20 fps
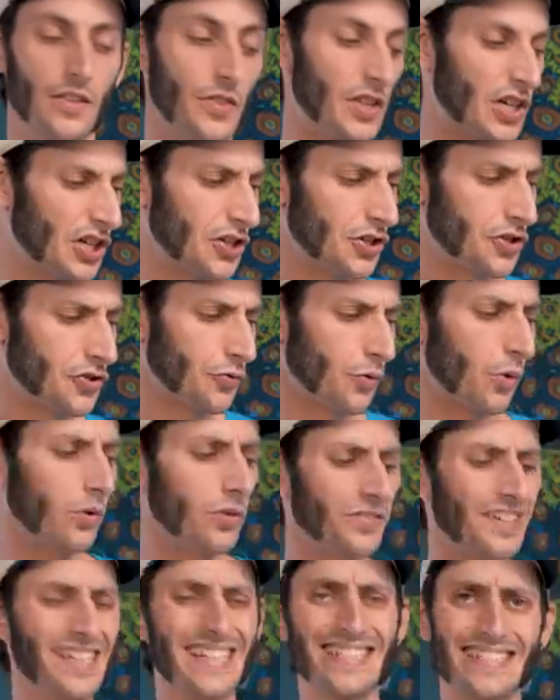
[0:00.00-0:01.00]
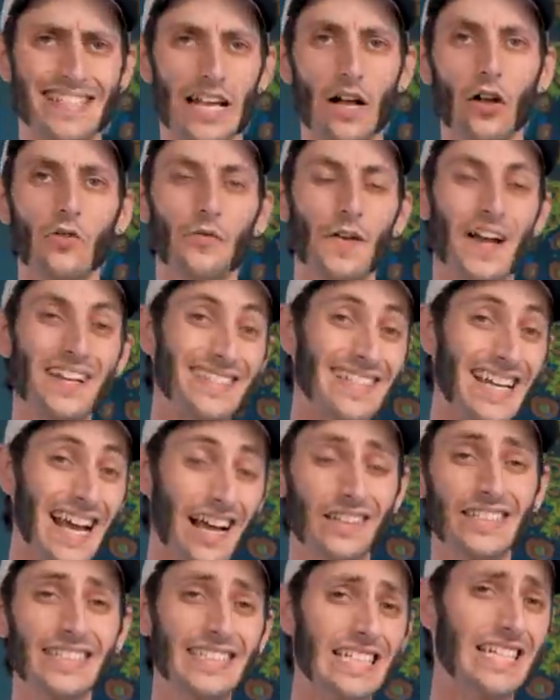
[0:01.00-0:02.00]
The controller itself has an
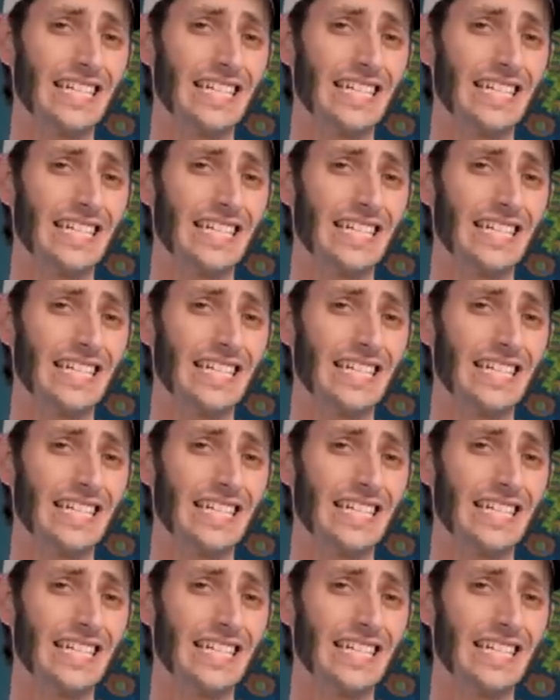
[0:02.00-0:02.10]
L E D